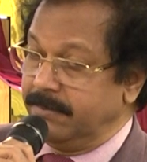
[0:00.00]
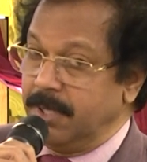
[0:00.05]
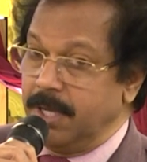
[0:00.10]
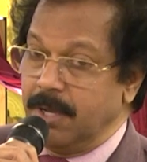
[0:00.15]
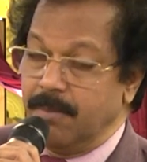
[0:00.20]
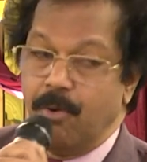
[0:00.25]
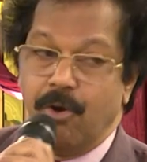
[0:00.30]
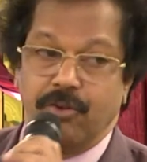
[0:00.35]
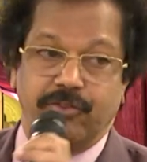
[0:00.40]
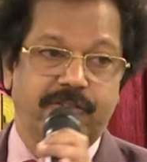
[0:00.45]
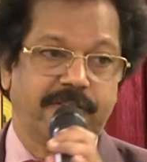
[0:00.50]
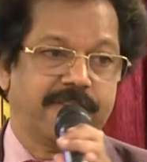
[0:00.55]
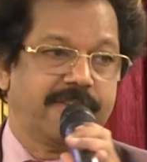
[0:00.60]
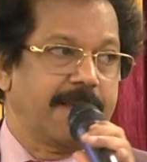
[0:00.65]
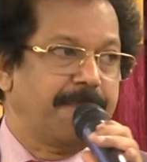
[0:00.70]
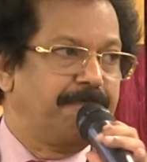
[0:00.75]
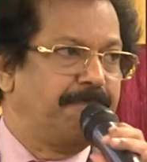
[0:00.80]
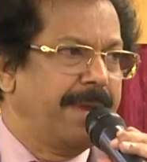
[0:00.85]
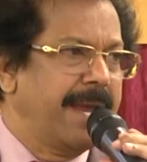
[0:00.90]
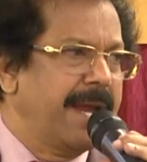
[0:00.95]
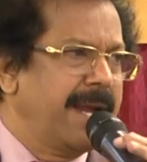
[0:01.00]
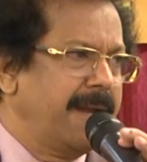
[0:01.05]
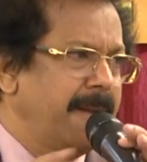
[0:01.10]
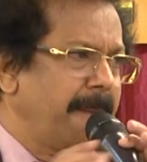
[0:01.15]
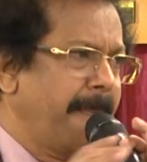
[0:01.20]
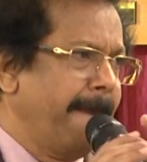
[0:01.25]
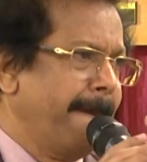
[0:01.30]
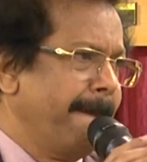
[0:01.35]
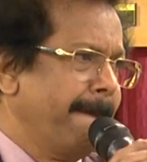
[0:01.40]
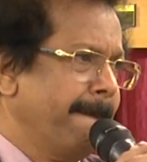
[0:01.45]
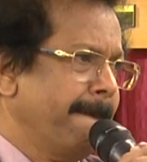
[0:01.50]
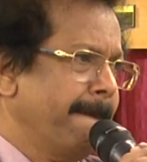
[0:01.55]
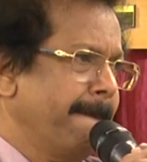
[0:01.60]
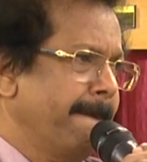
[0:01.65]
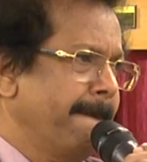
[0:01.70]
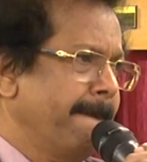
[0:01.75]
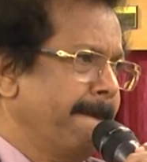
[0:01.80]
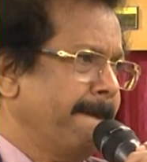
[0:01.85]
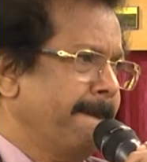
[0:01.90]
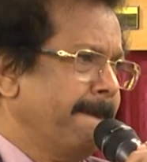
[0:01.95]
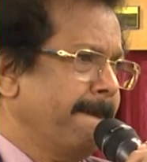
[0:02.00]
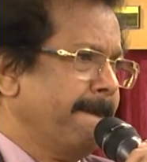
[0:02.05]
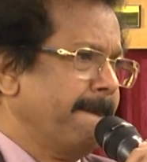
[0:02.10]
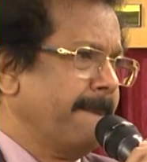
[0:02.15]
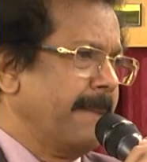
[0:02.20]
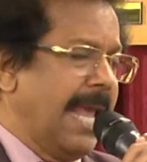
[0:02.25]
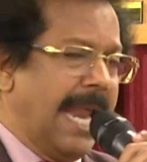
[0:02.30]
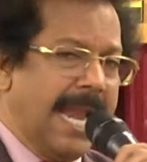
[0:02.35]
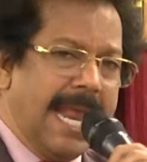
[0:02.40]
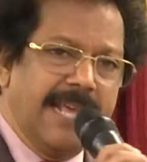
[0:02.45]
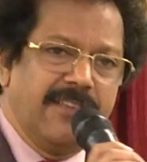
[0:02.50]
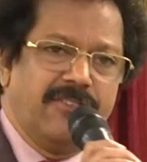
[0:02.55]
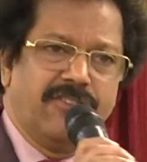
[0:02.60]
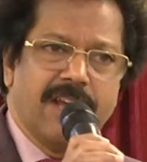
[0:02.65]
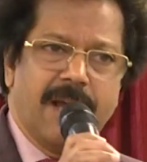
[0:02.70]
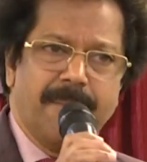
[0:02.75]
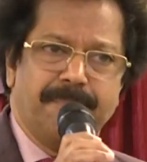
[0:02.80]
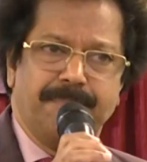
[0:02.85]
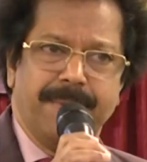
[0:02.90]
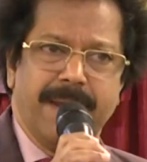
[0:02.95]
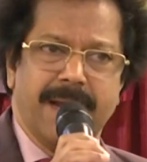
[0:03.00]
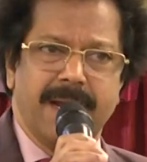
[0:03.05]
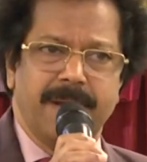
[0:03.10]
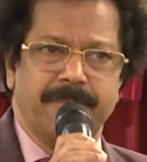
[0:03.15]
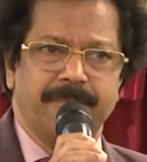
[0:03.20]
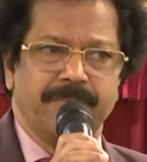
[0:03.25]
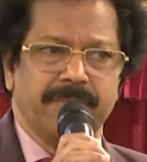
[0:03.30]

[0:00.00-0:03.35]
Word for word: Moses appeared, Elijah appeared,